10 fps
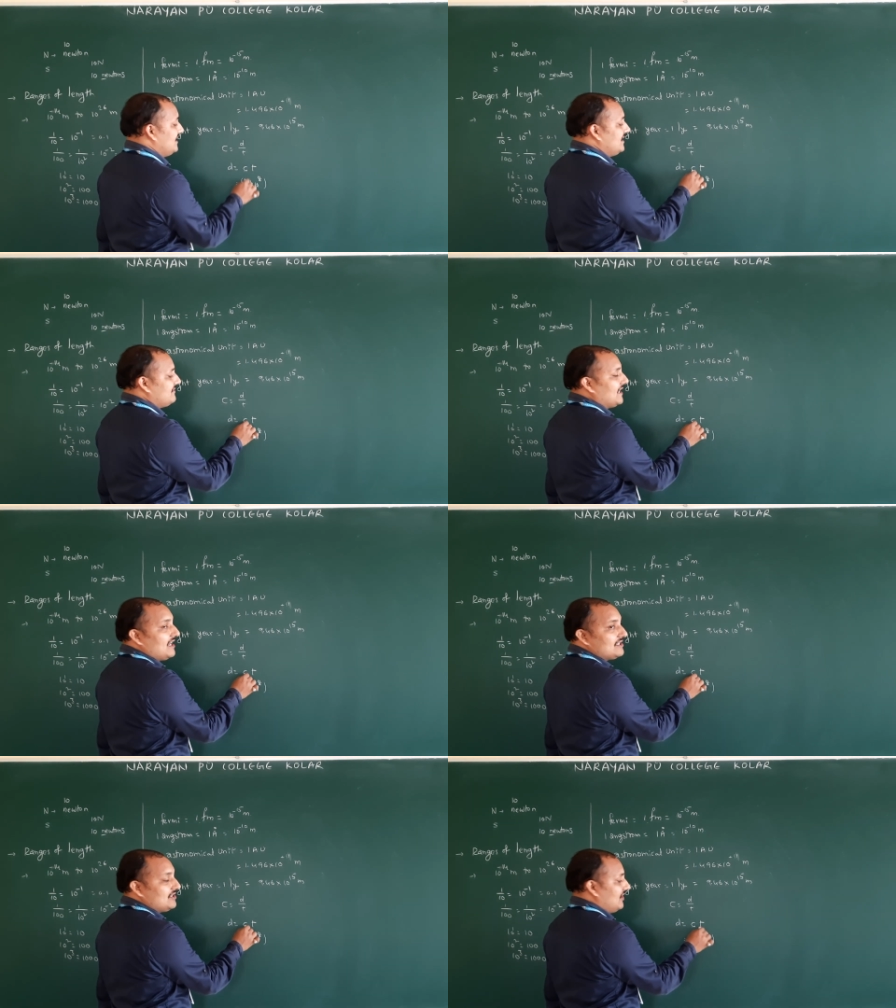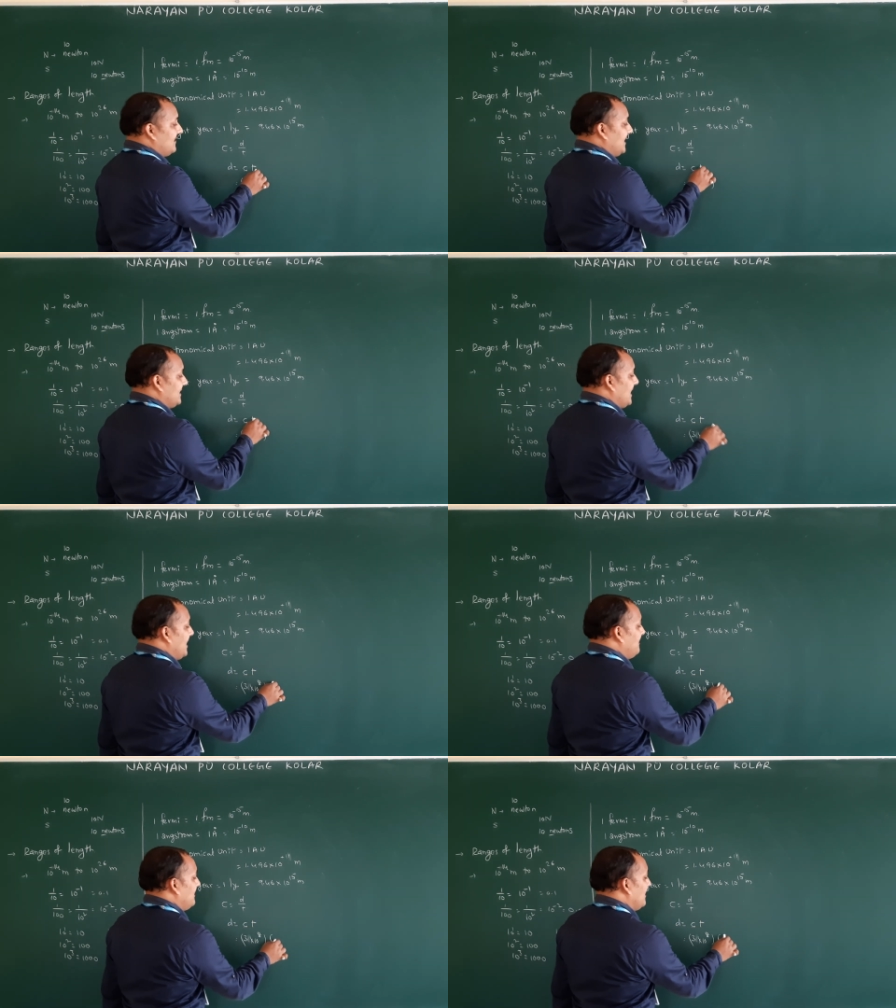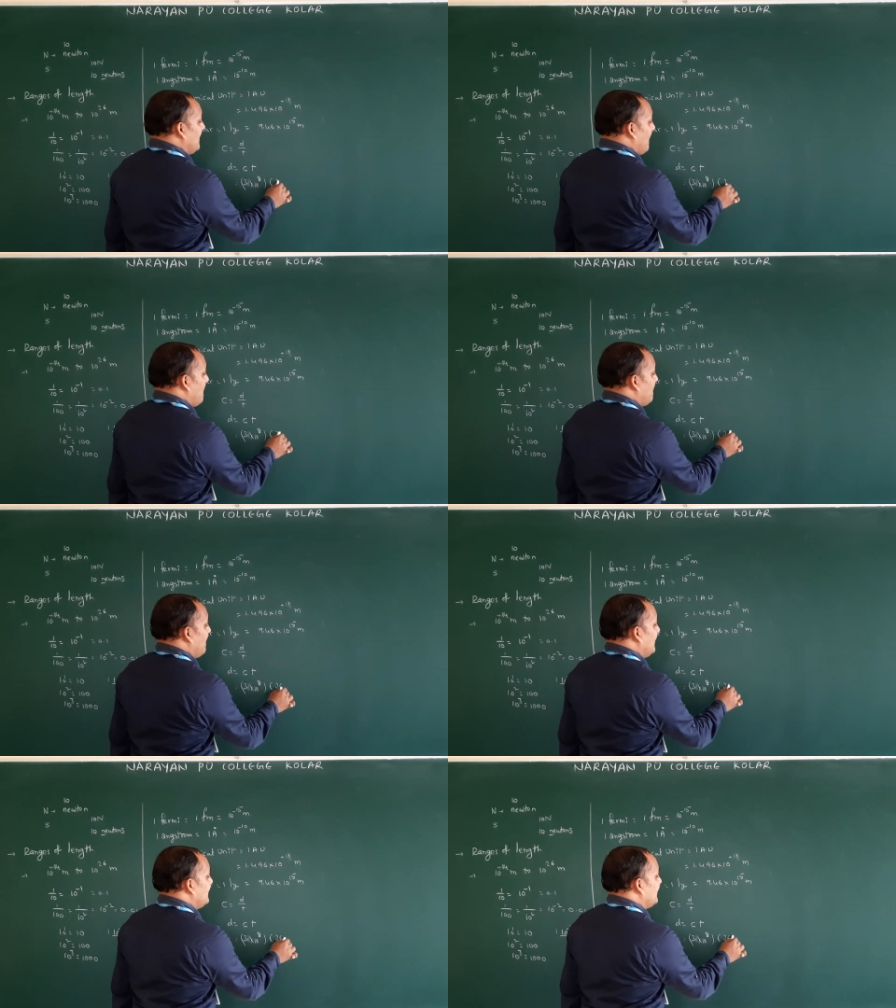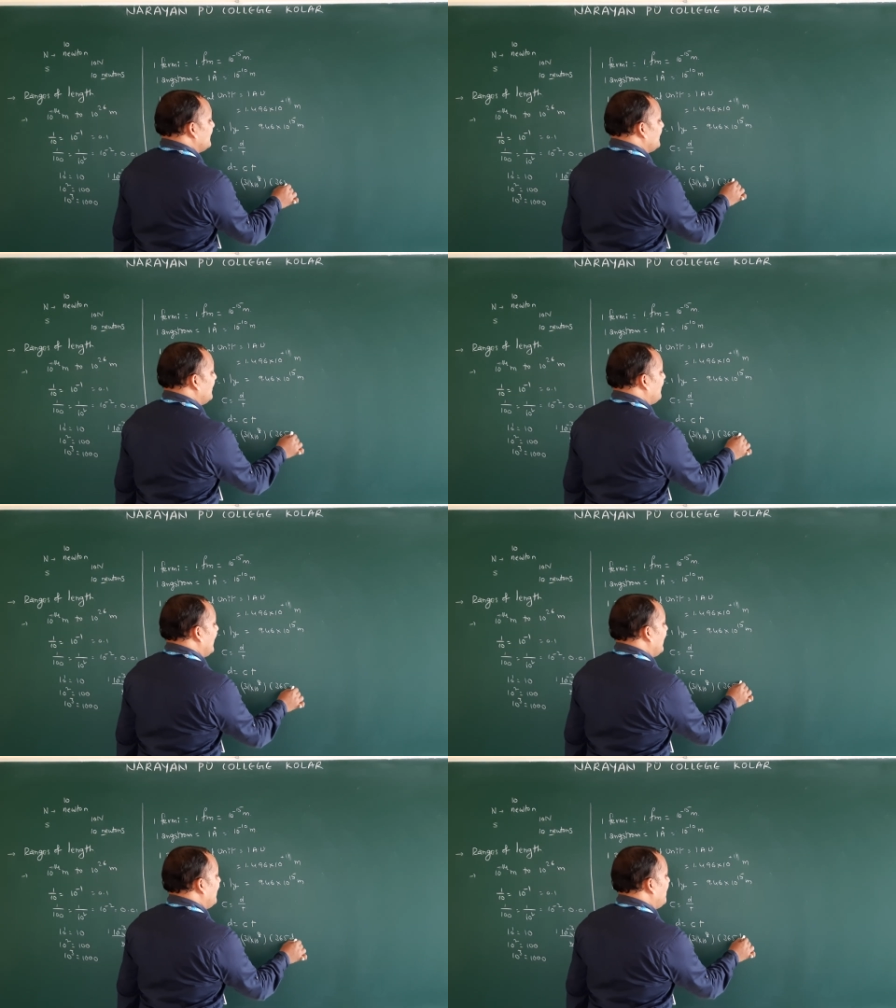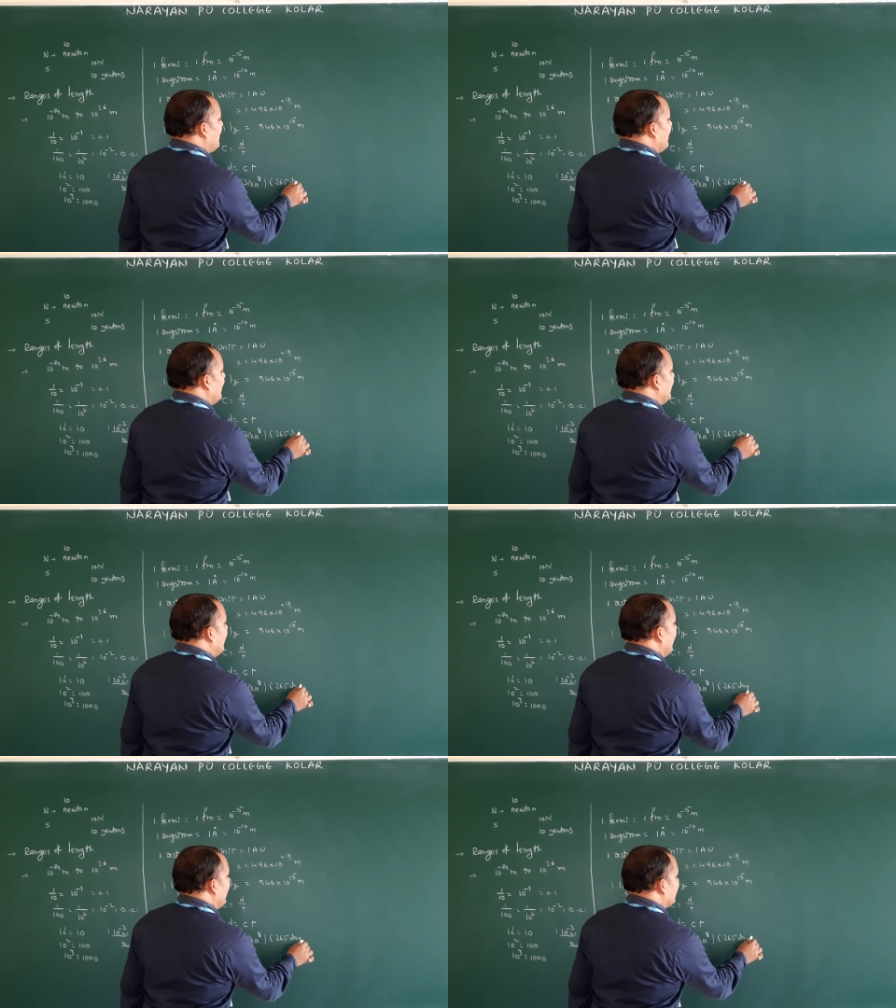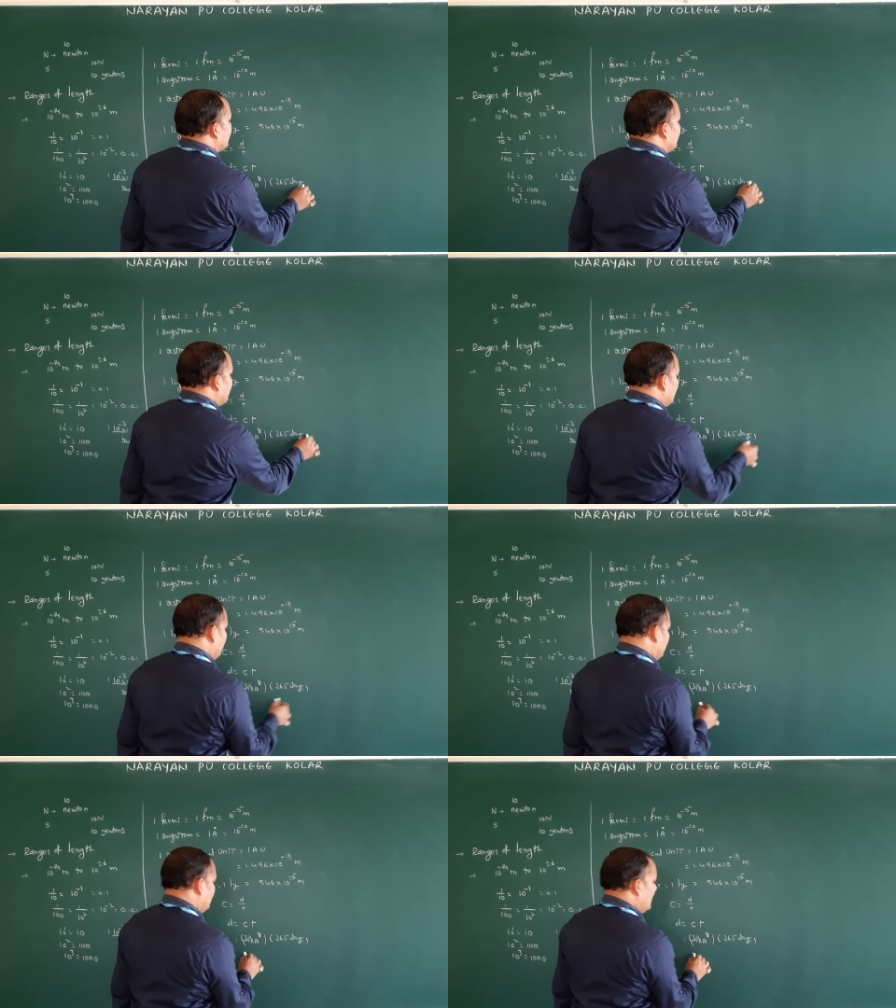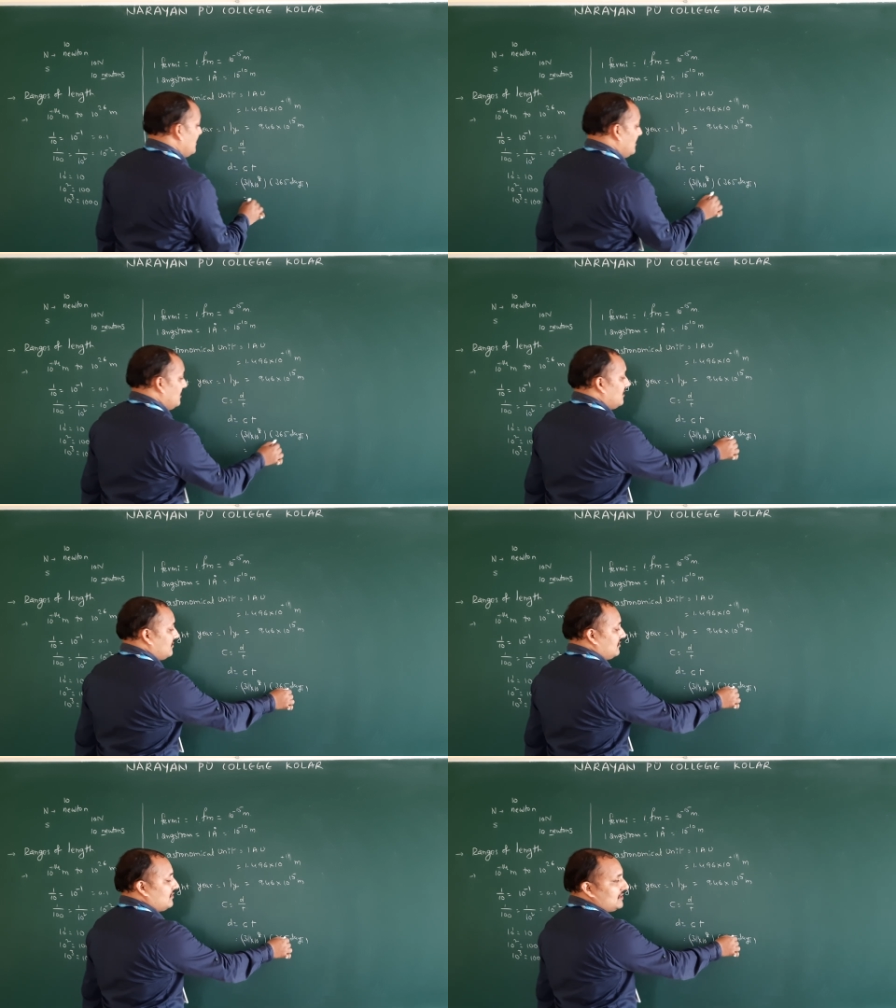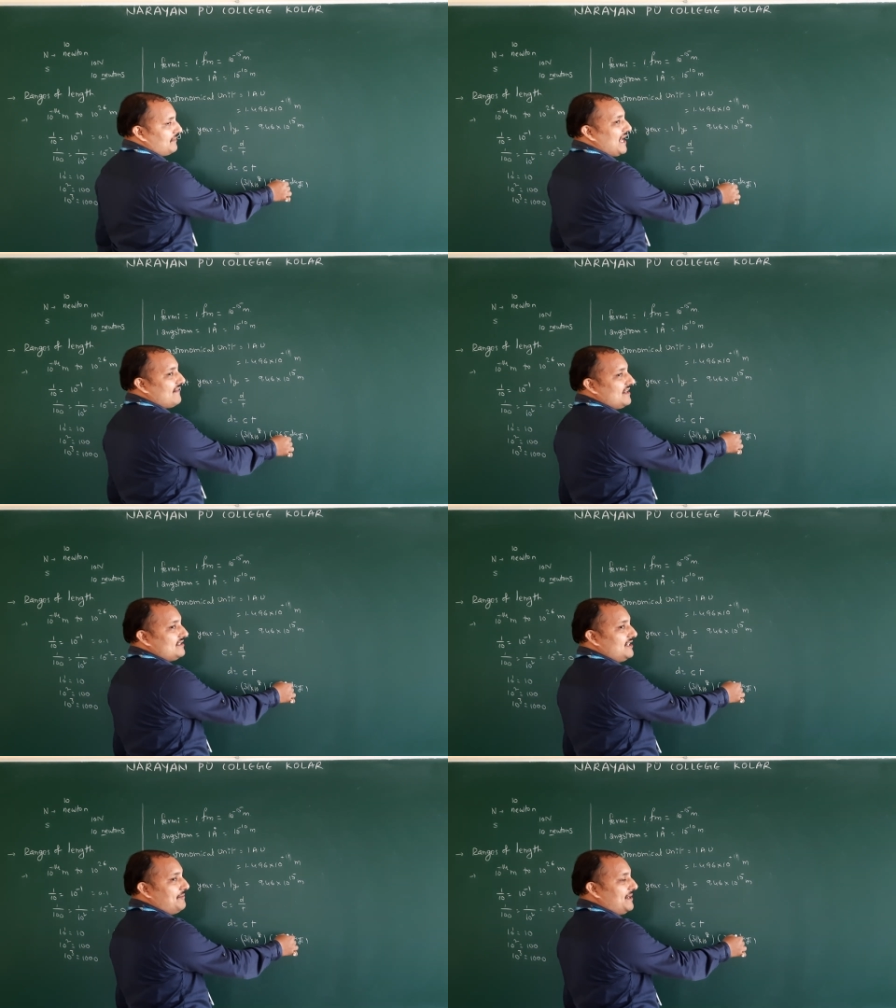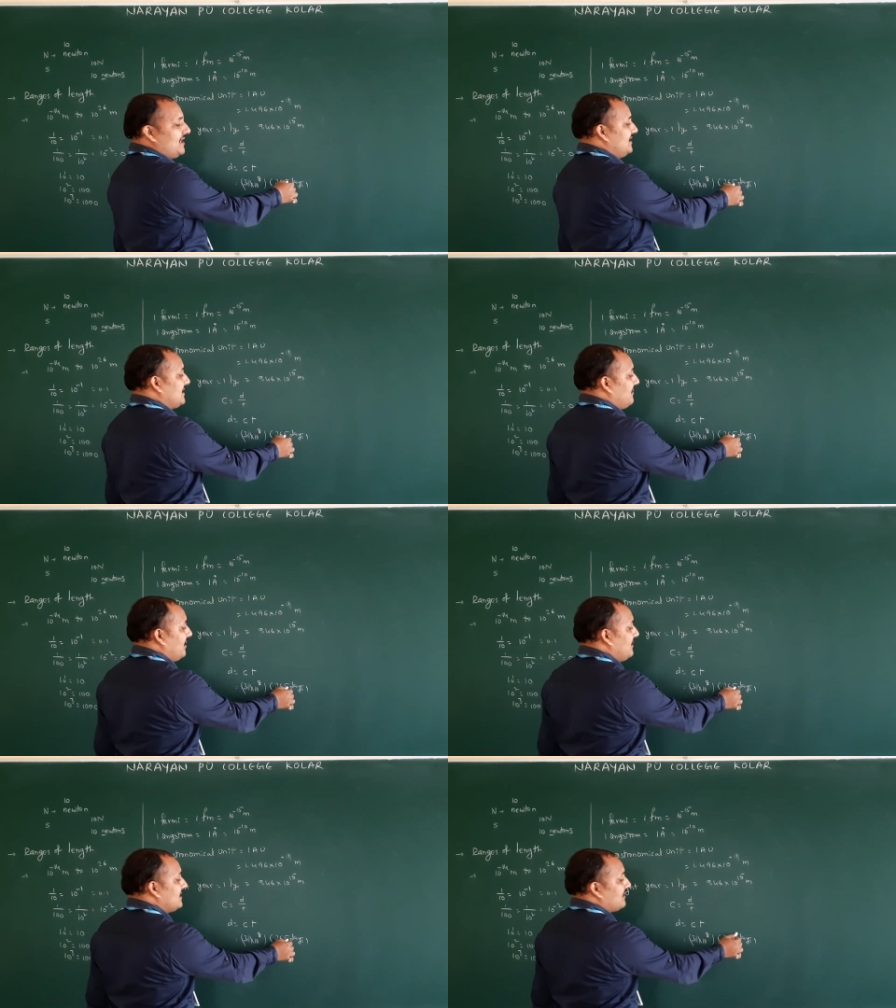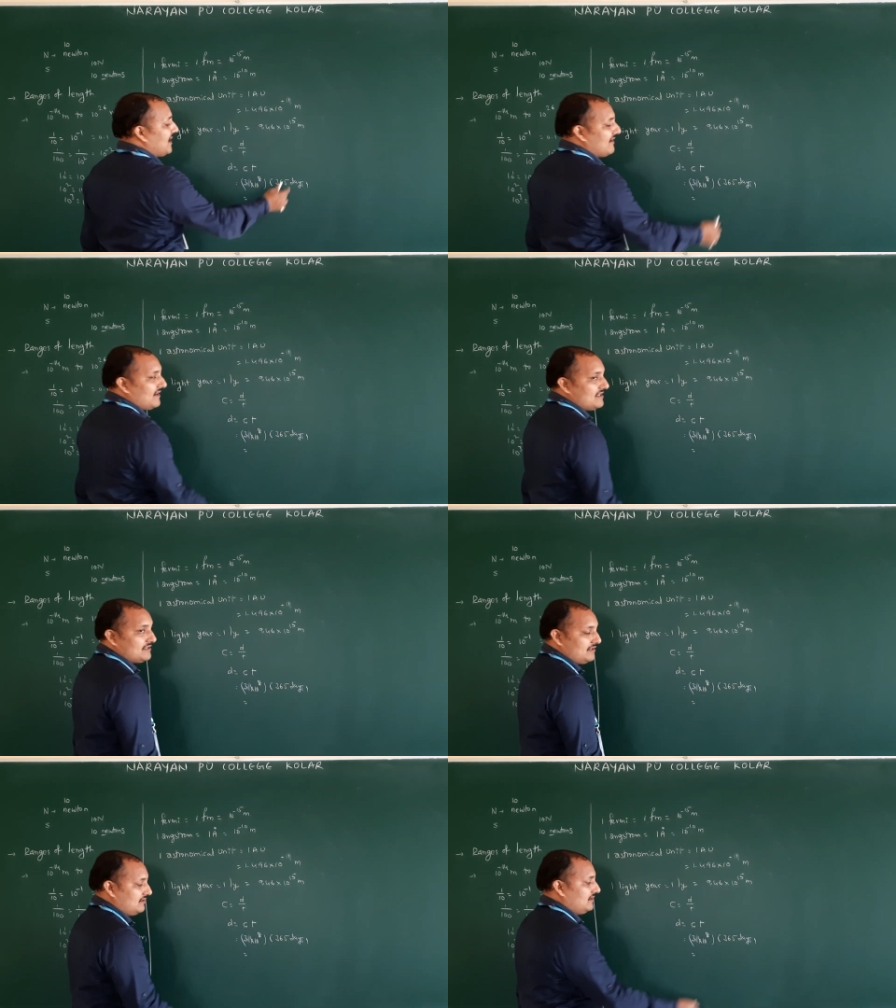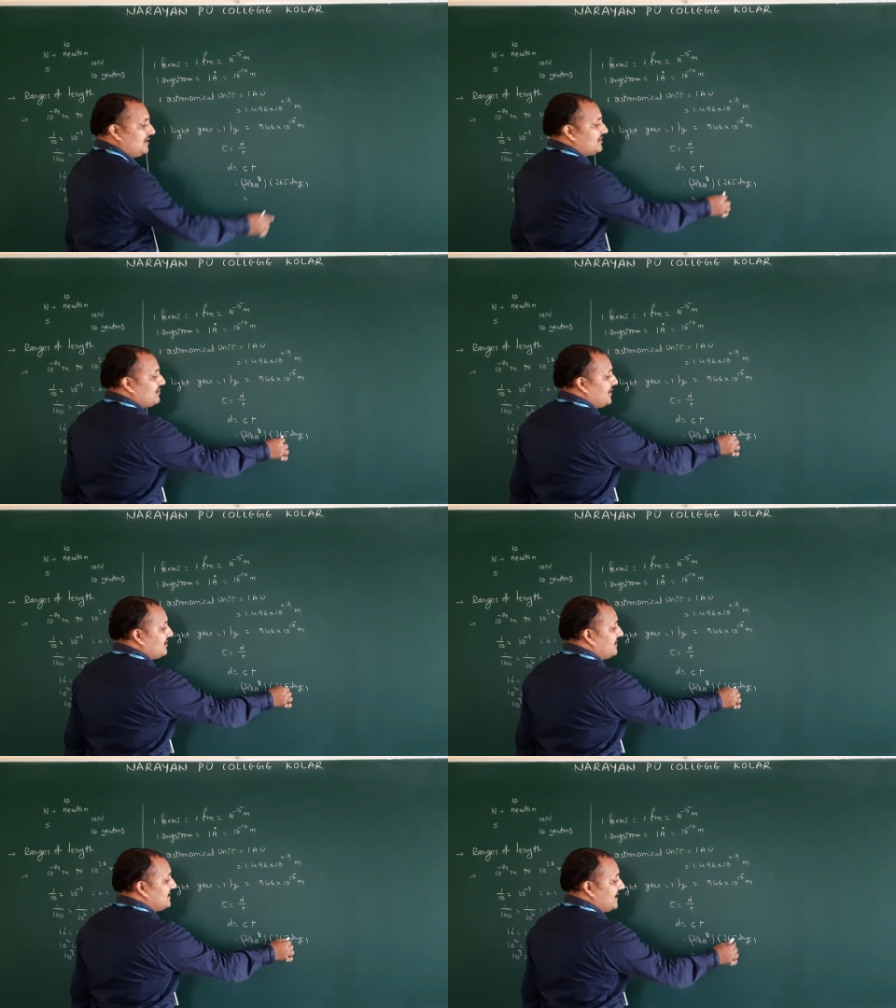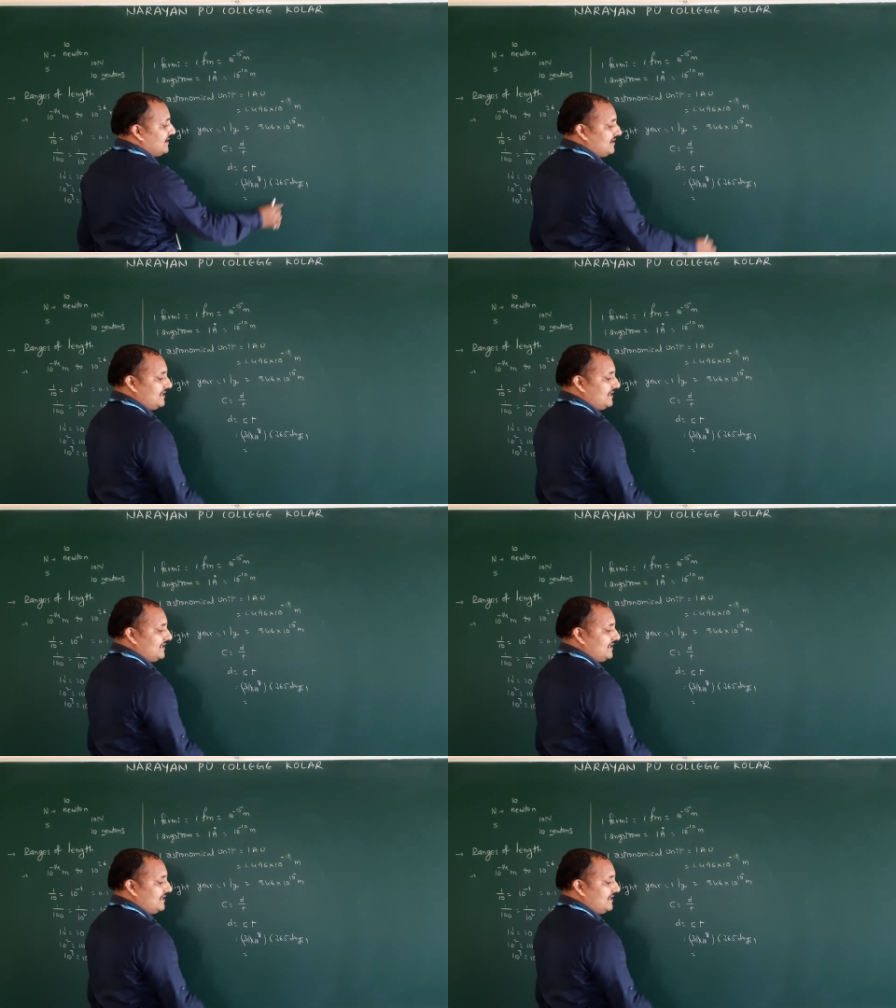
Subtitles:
This is velocity of light. Time 365 days. So some average. Leap year is coming means some average it is going to be changed.